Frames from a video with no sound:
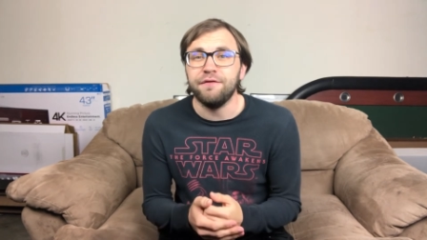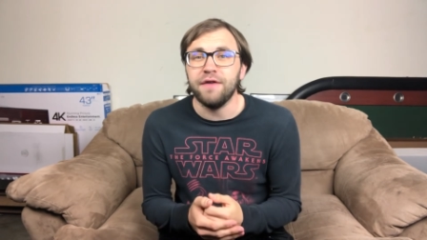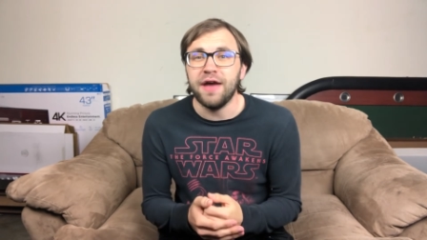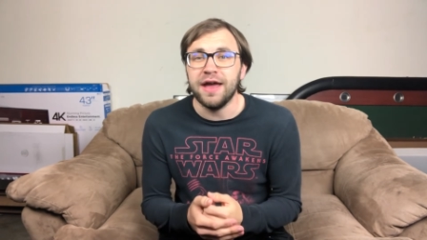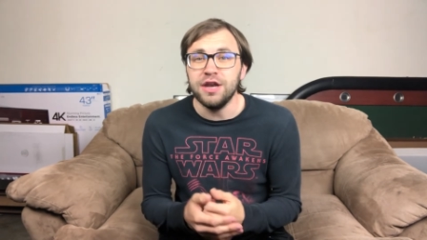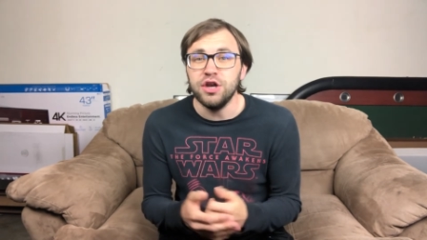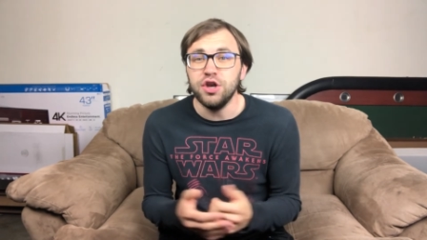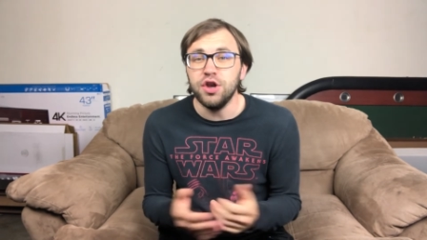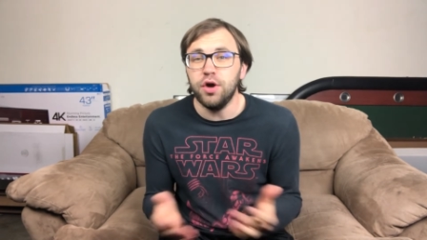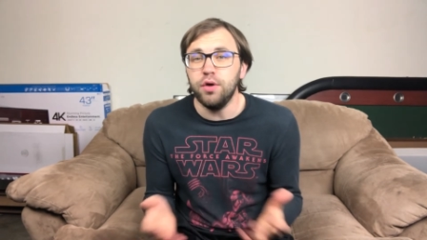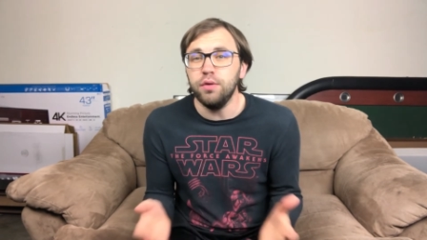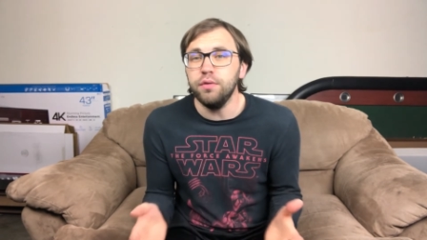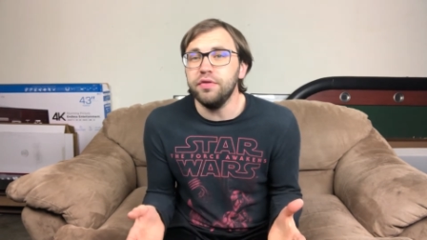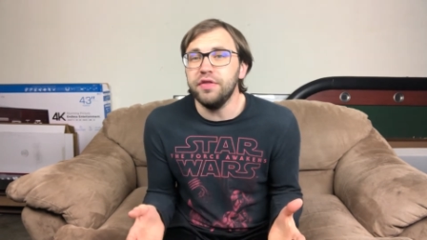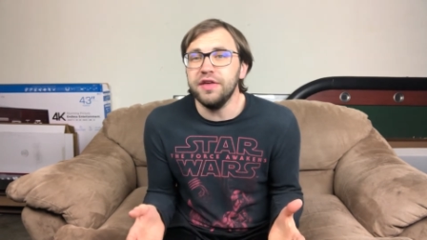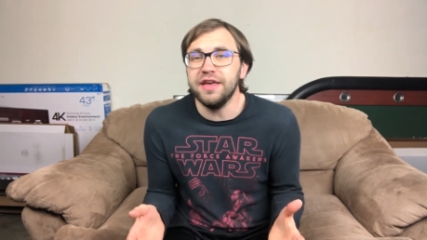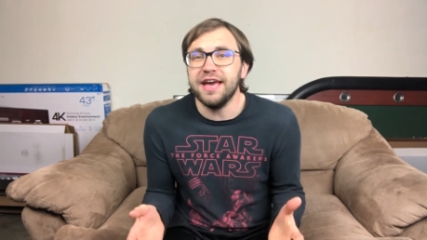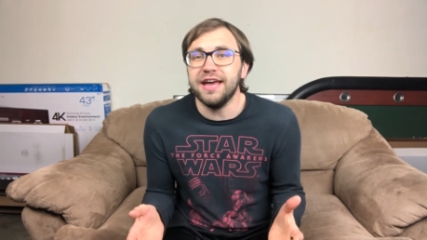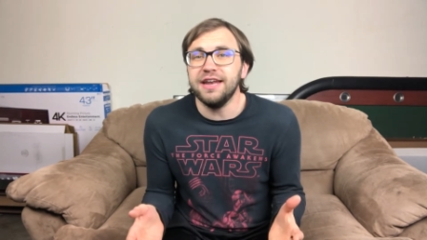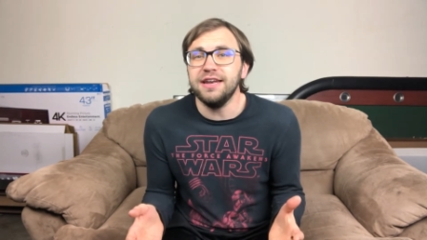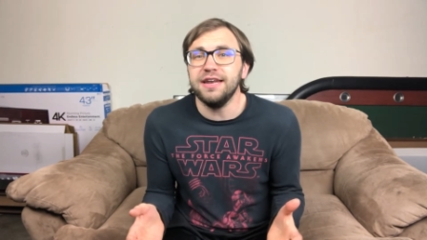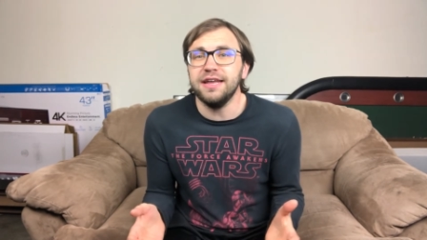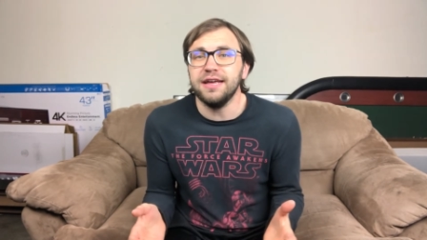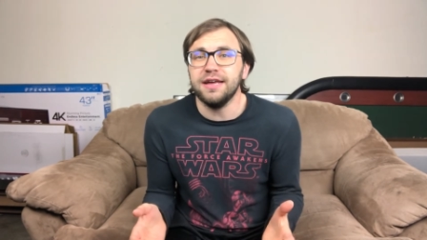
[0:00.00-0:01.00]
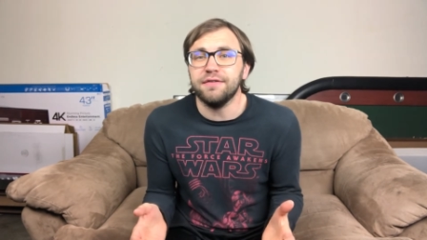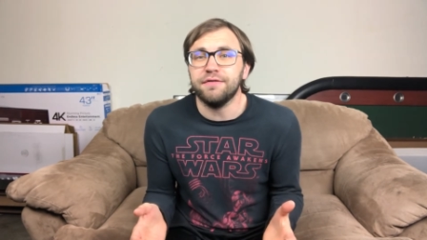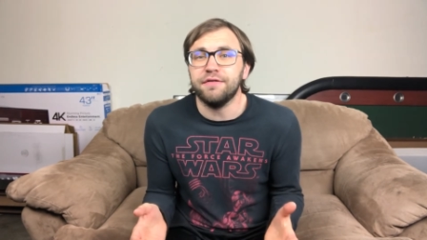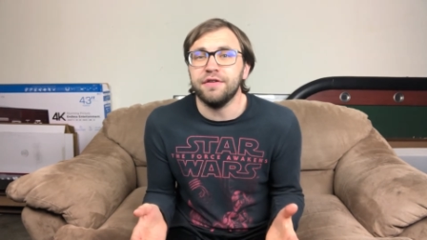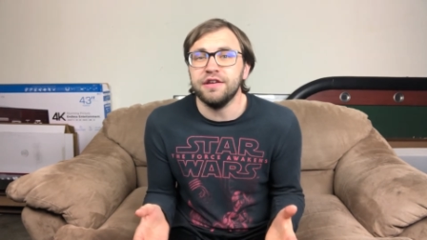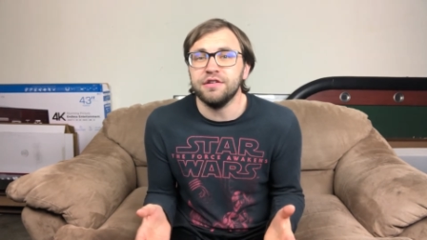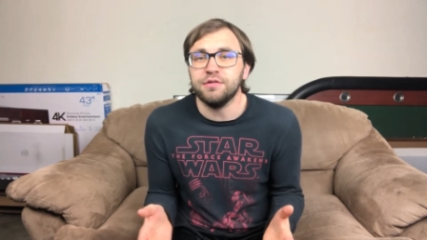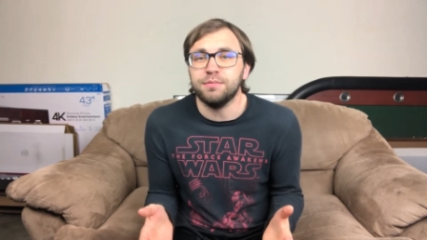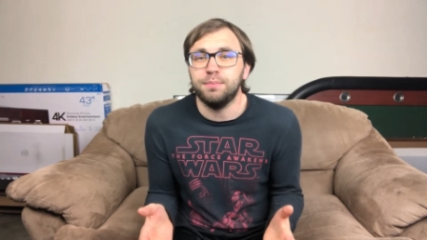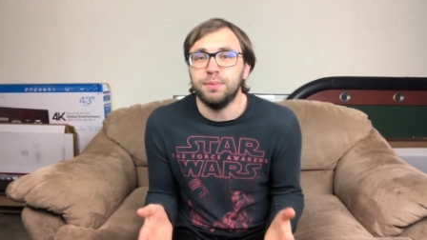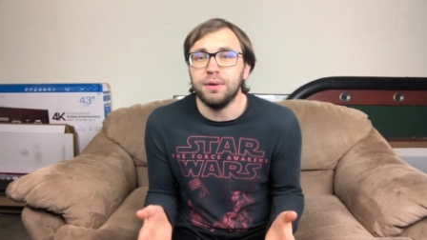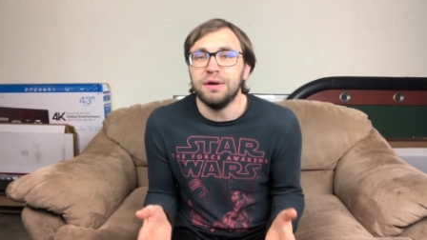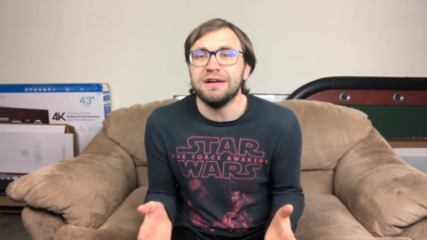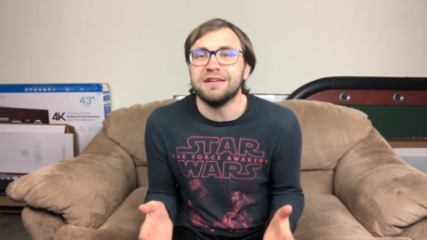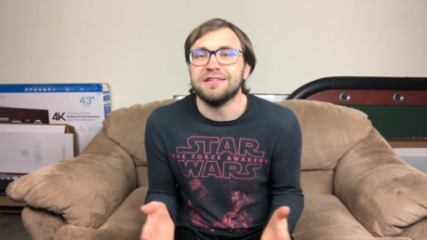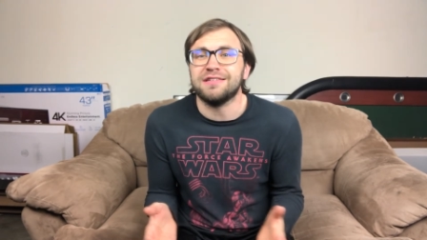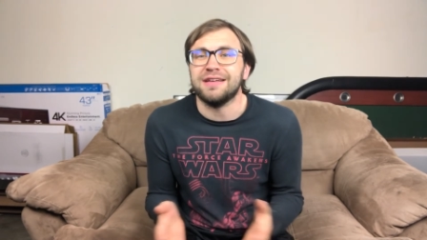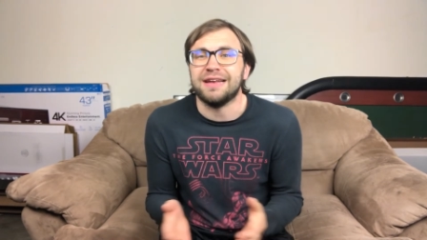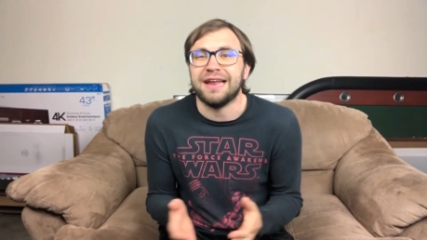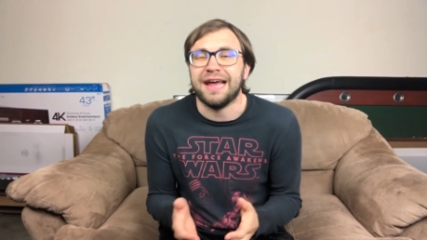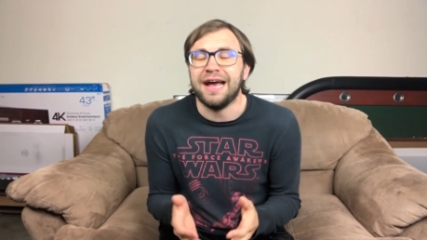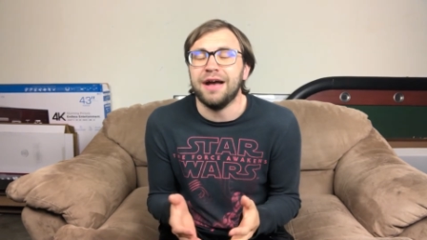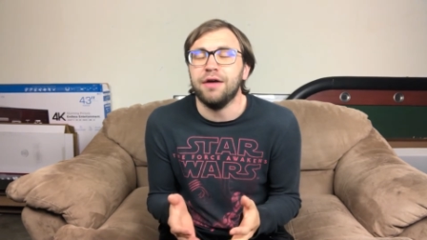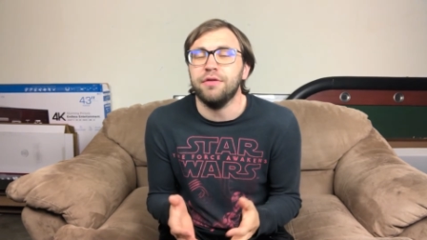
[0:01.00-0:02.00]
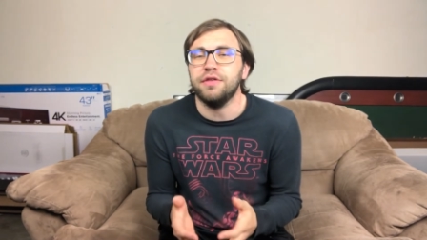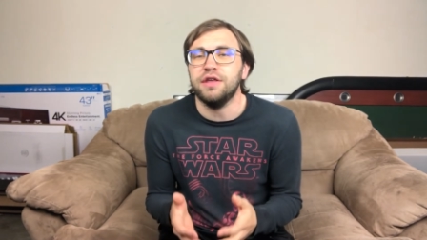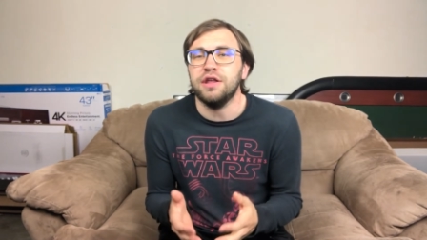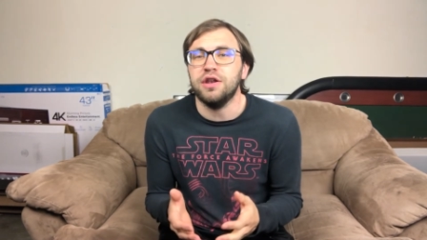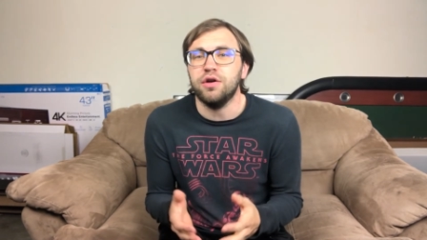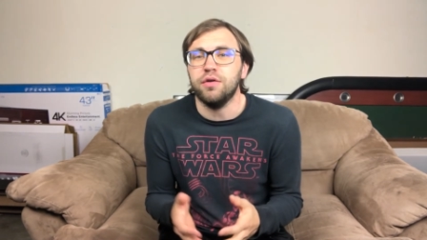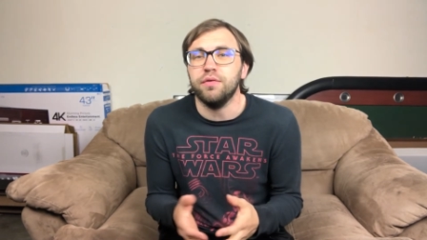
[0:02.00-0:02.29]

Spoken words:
and know the ending of his books and how,